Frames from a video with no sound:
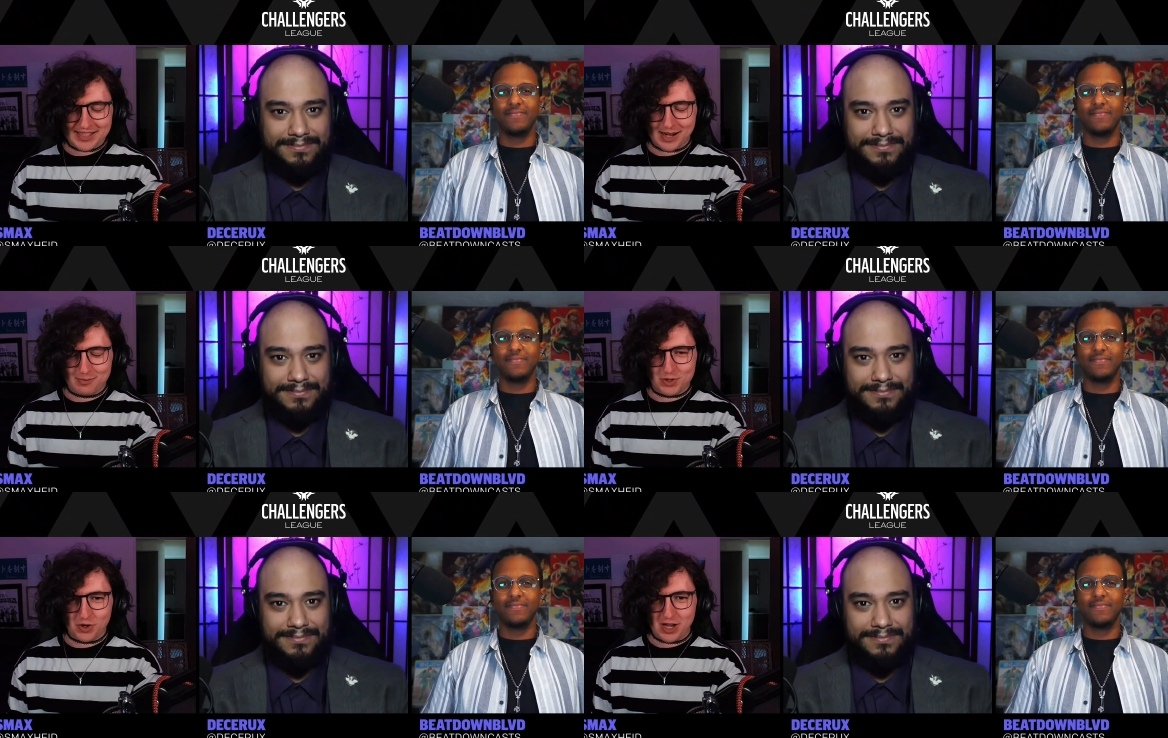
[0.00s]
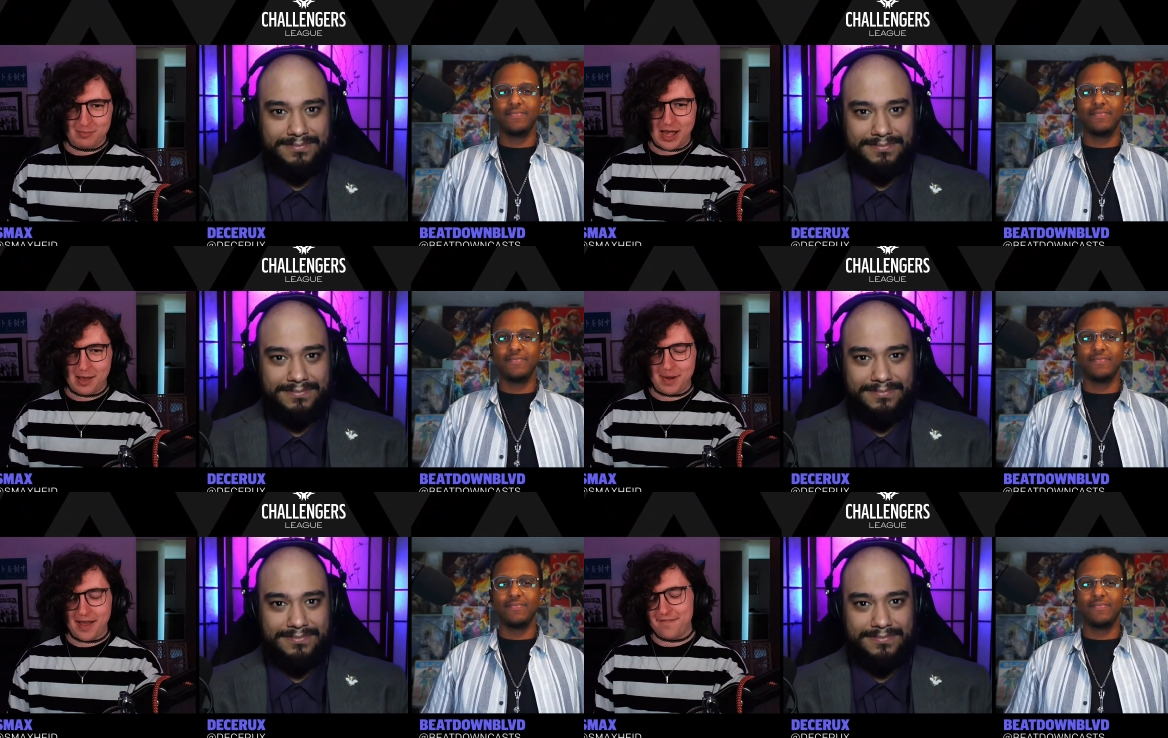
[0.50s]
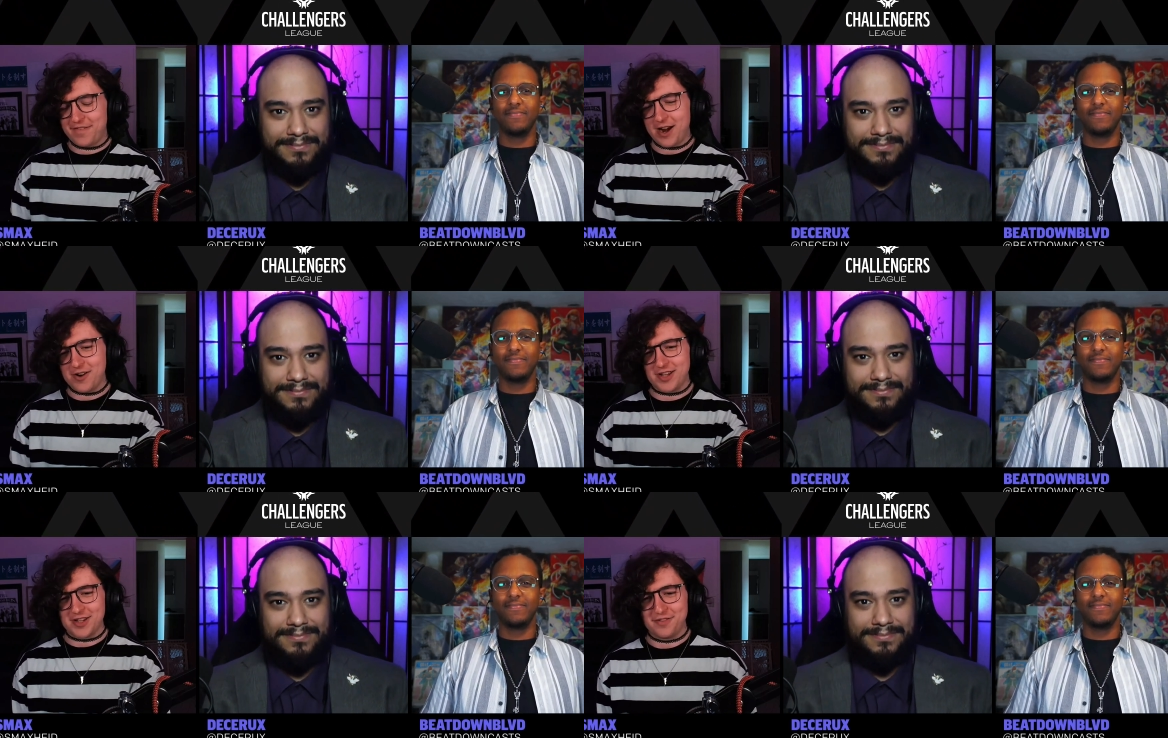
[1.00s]
Speaker 1: and I'm joined by my
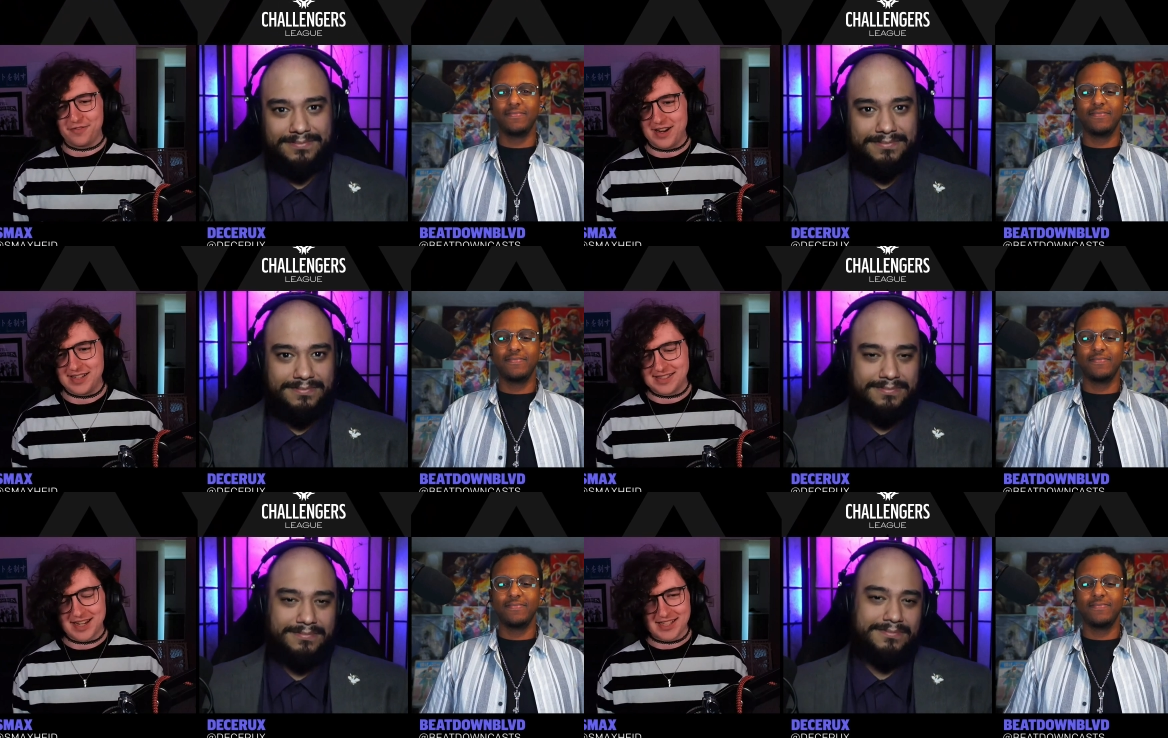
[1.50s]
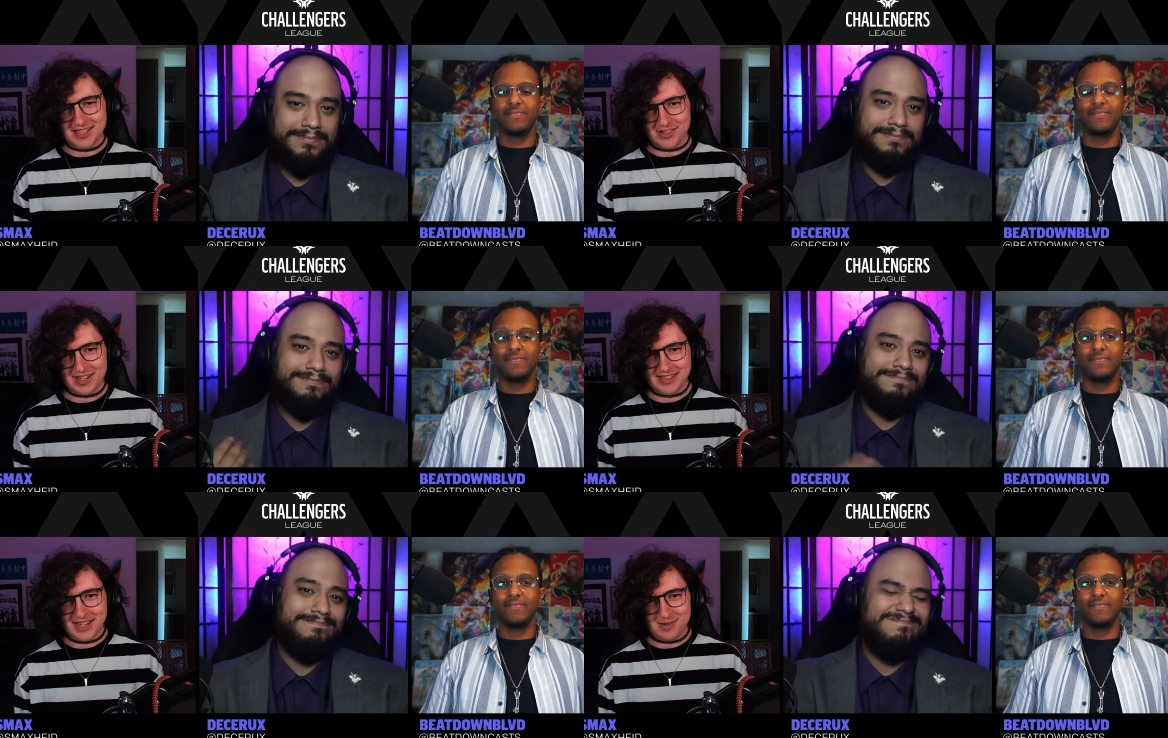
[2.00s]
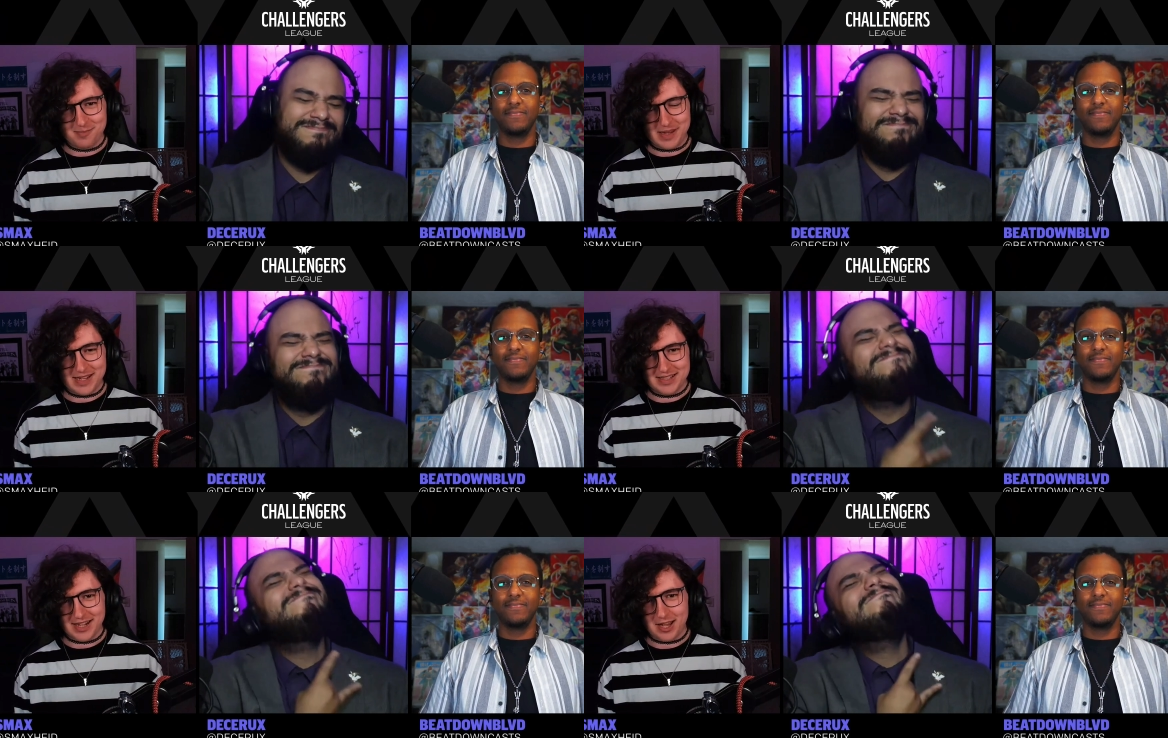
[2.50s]
very good friends Deserex and
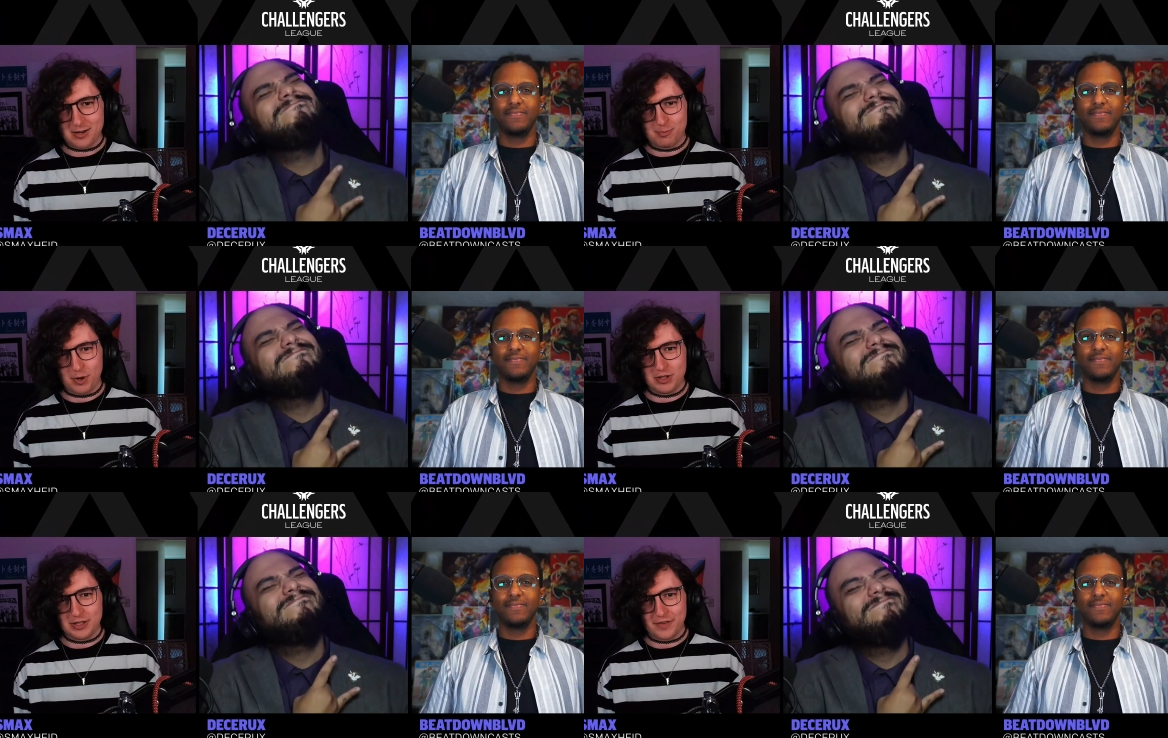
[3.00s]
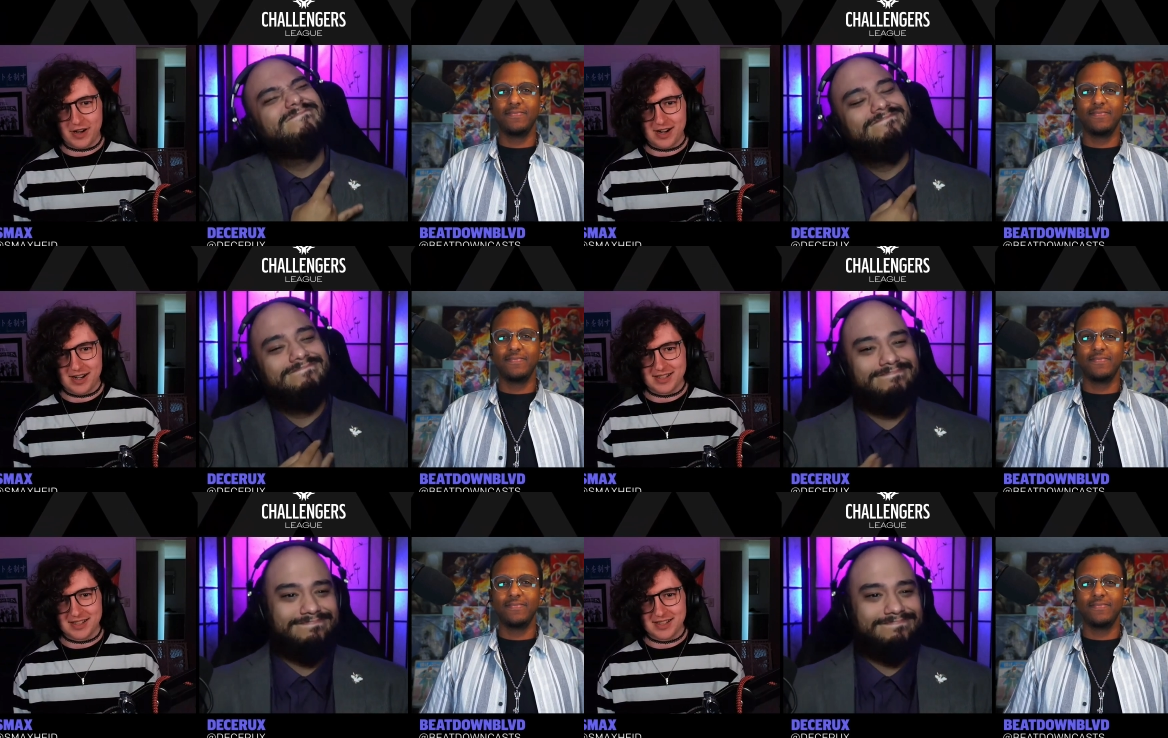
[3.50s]
Beatdown Boulevard.